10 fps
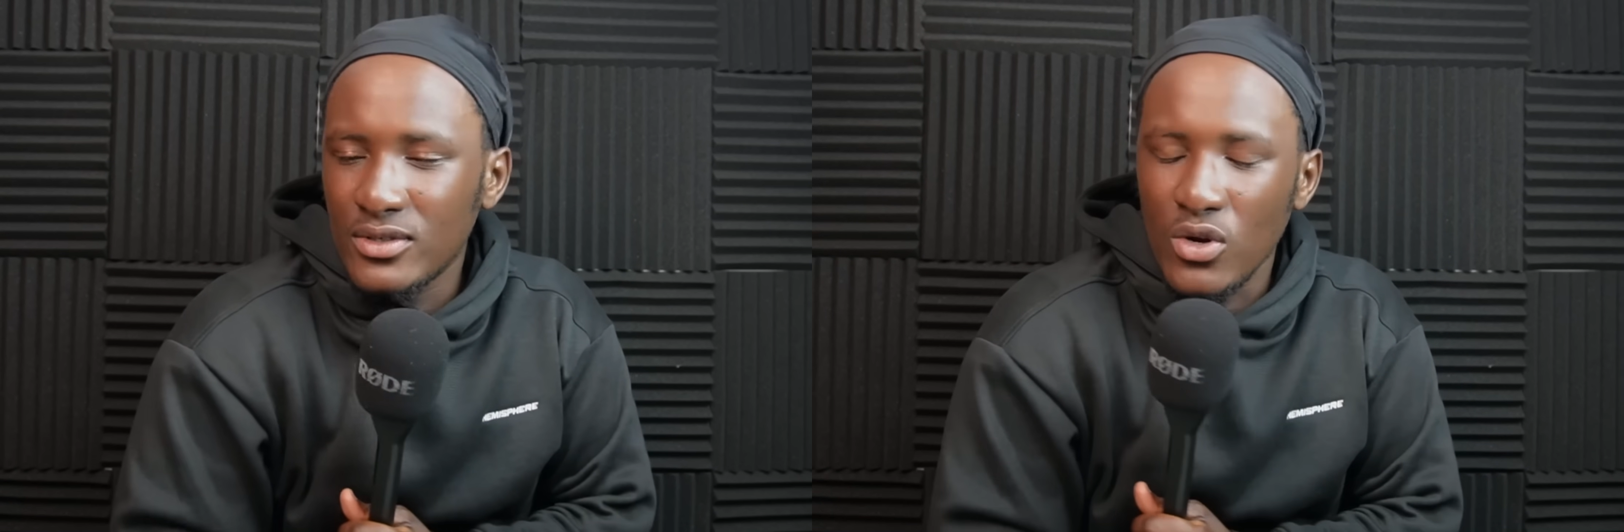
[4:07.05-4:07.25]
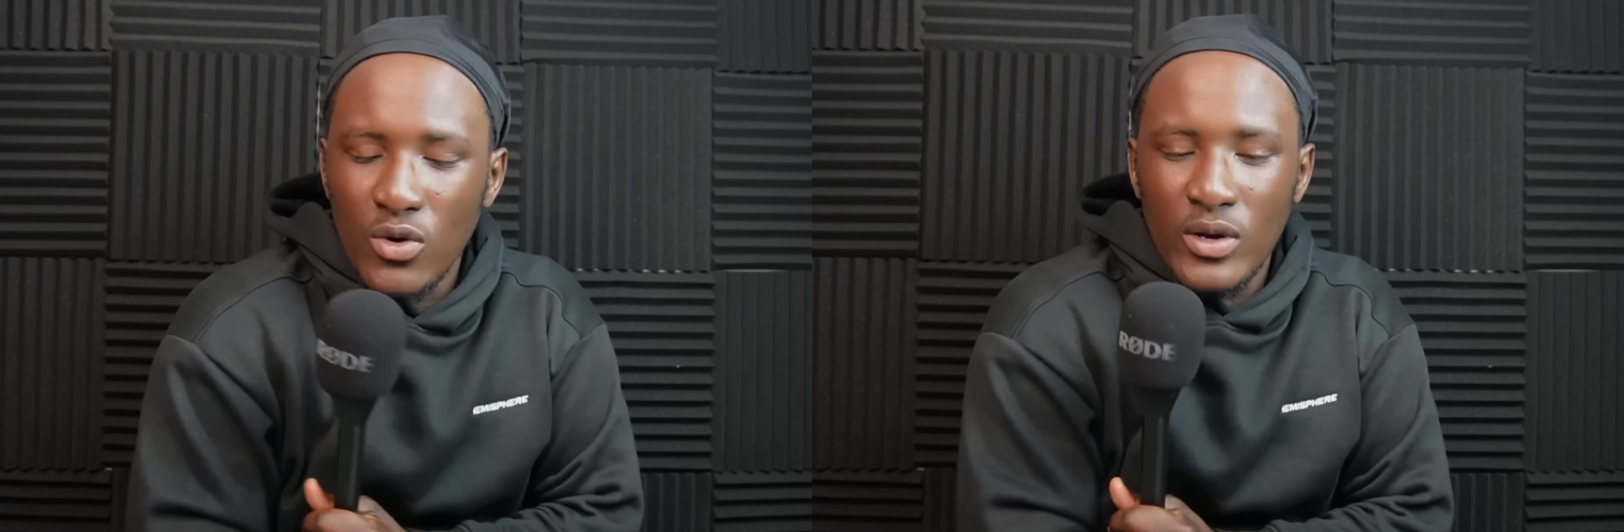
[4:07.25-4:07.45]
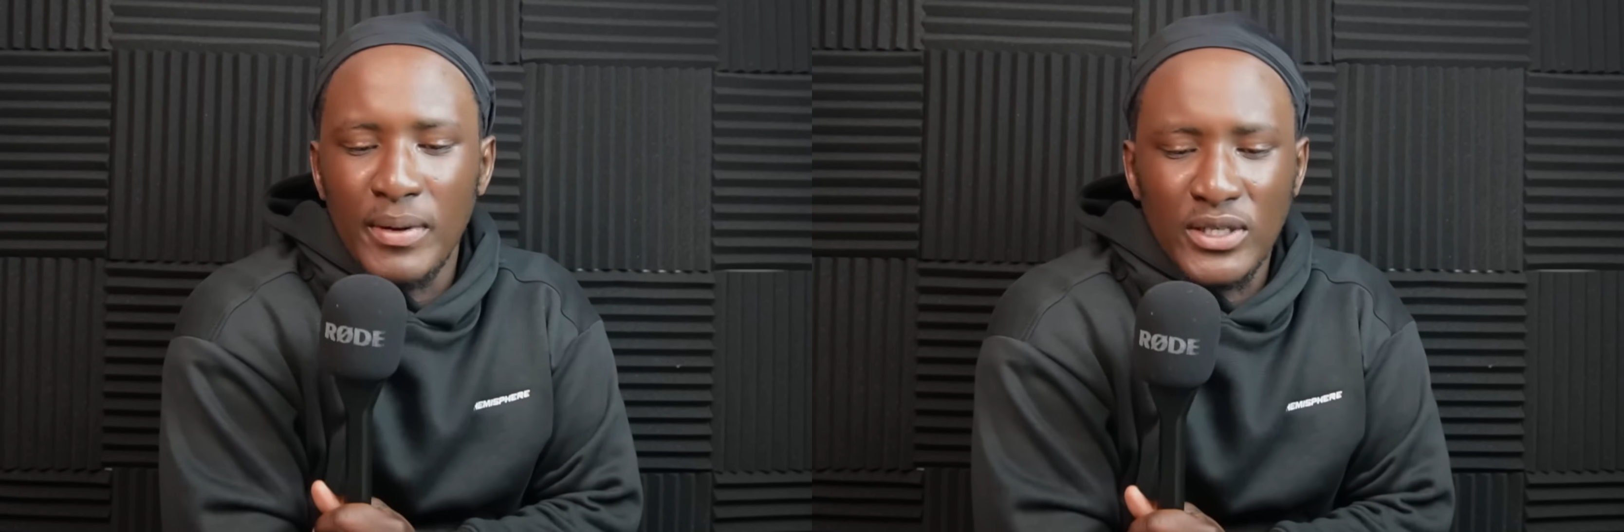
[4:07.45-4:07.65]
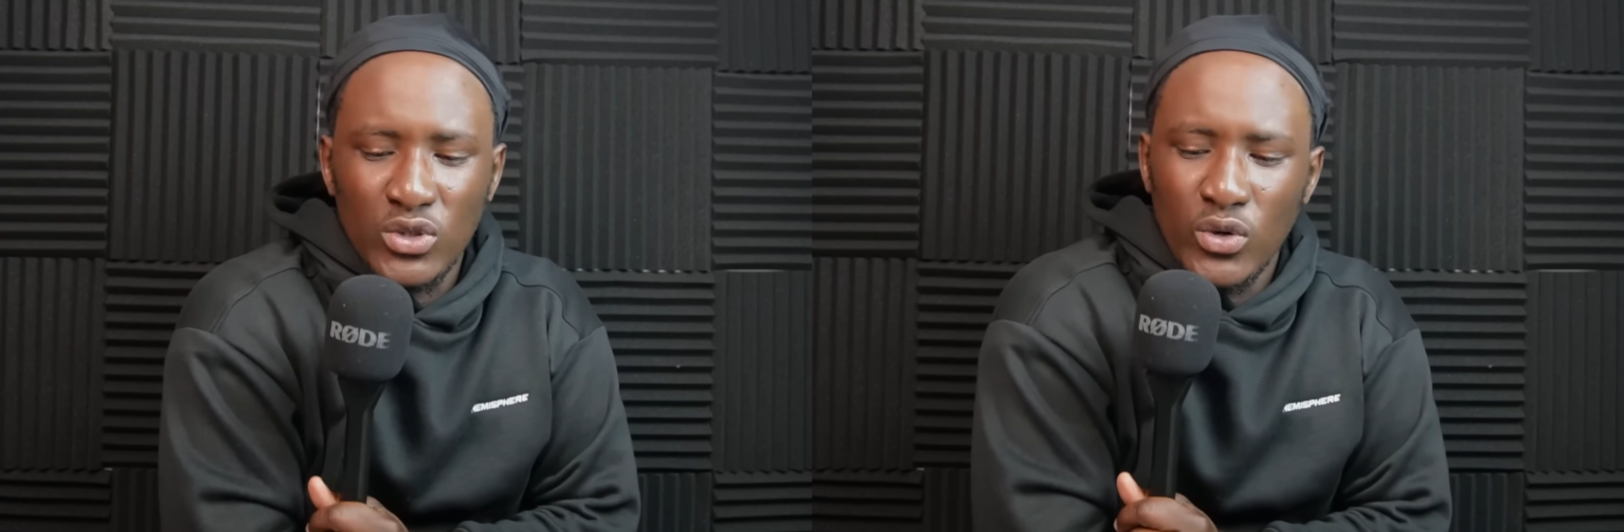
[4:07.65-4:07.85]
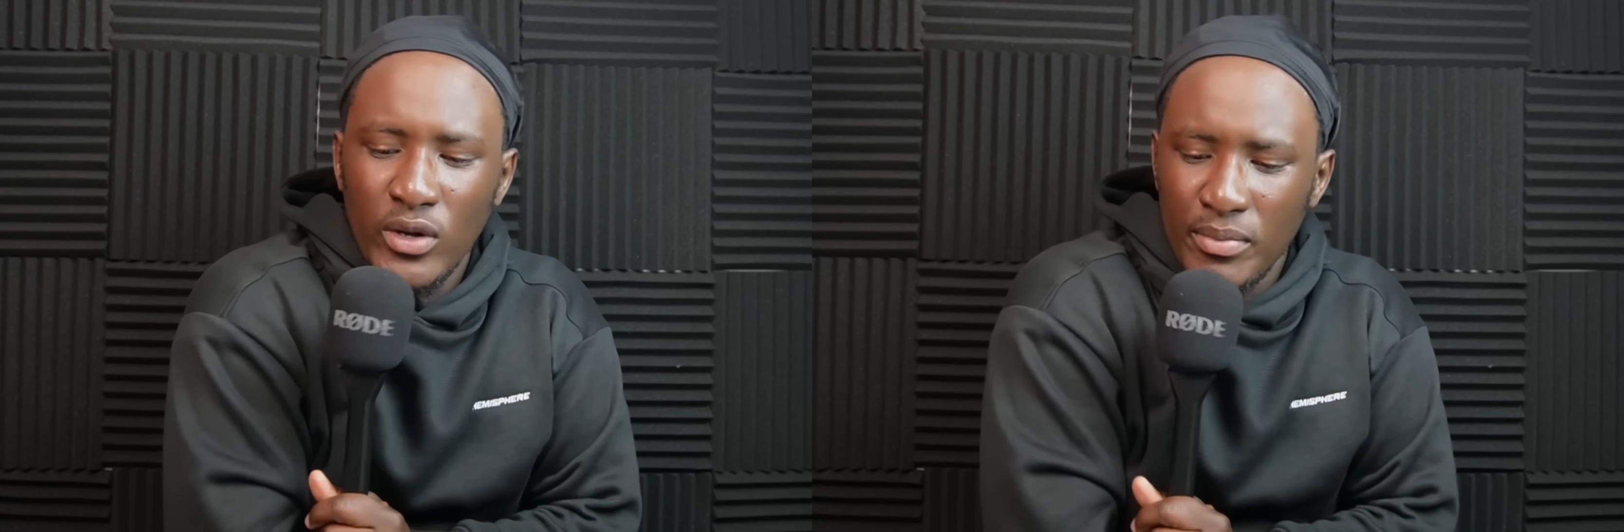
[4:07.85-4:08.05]
slowly but
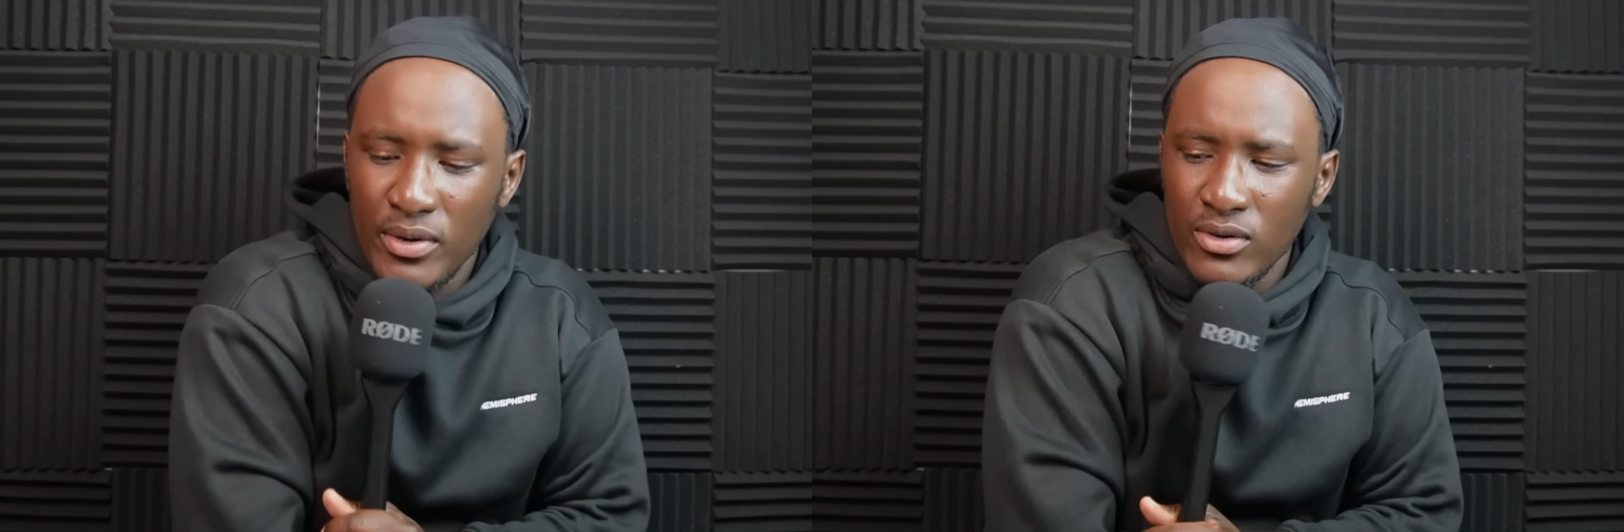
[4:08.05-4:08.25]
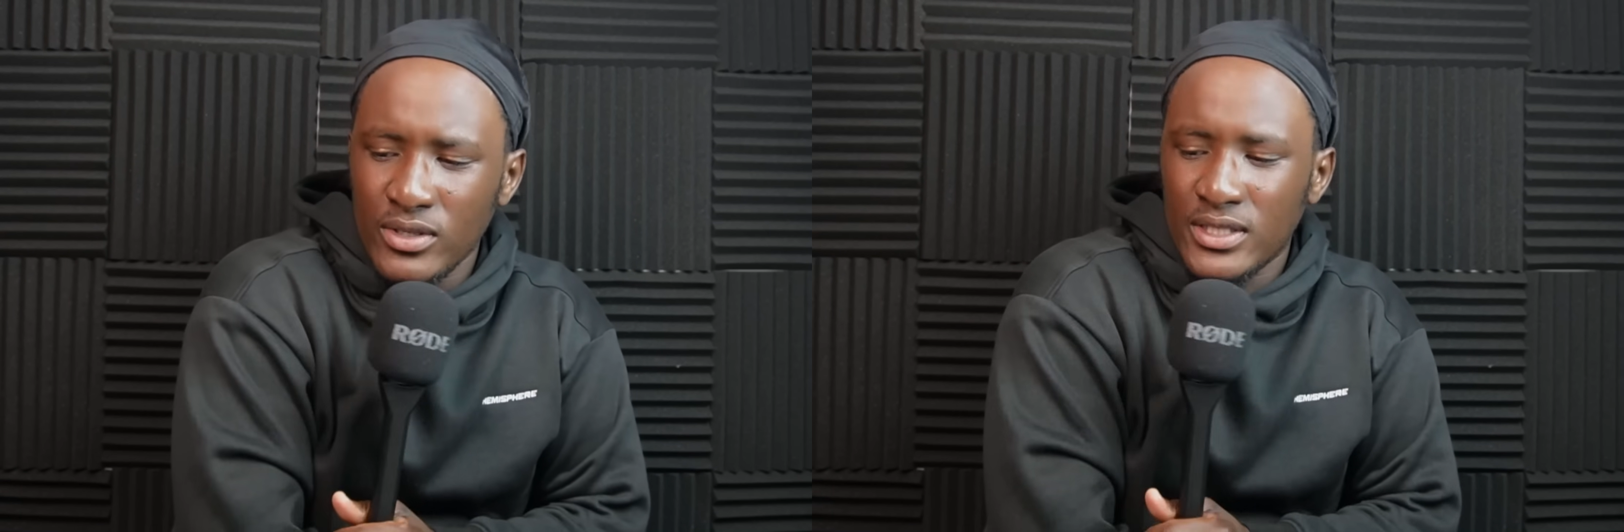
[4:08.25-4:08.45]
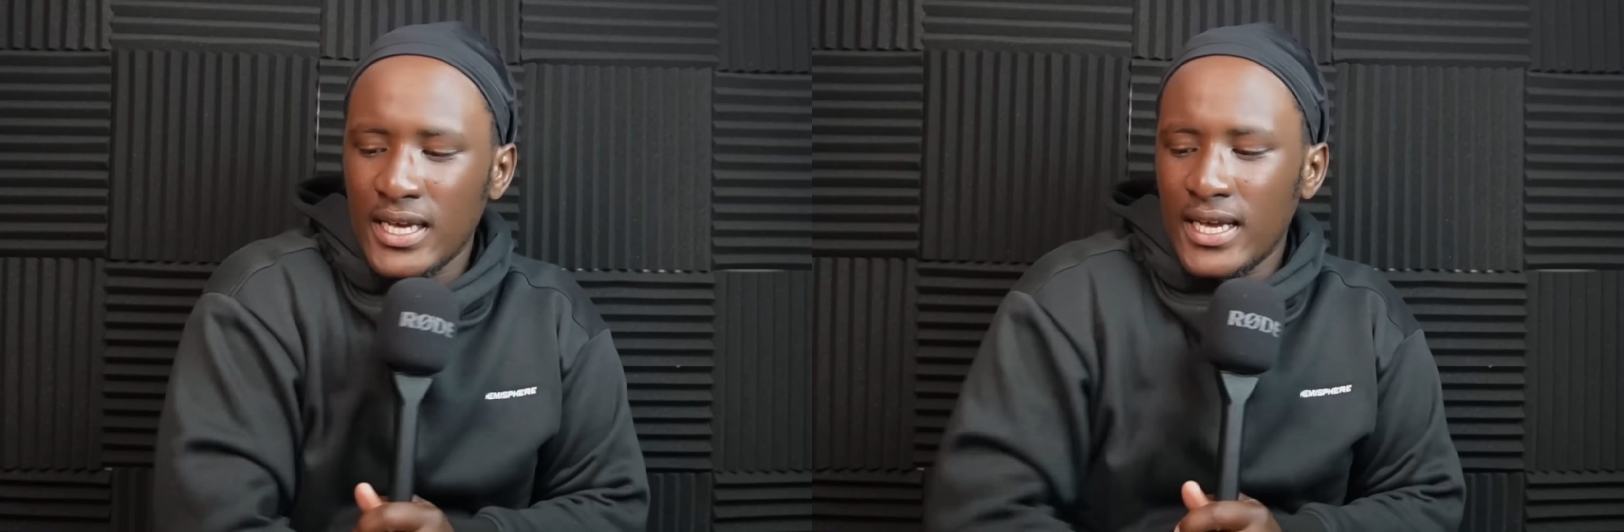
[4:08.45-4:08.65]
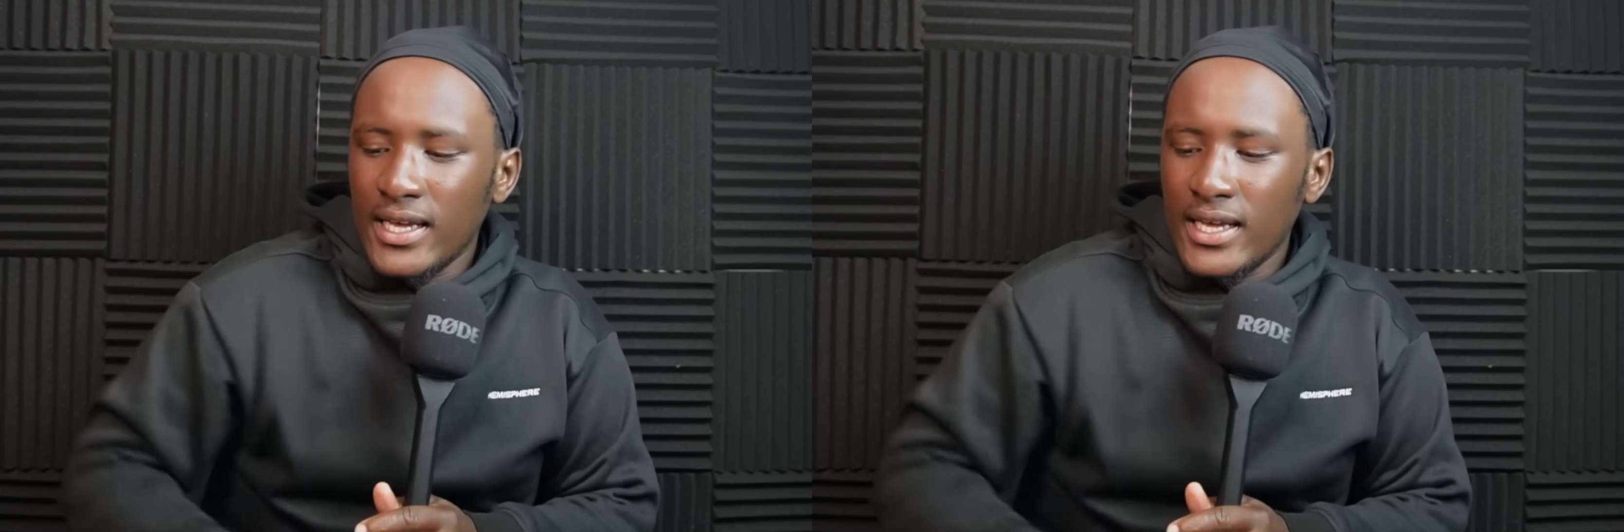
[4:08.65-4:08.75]
surely, because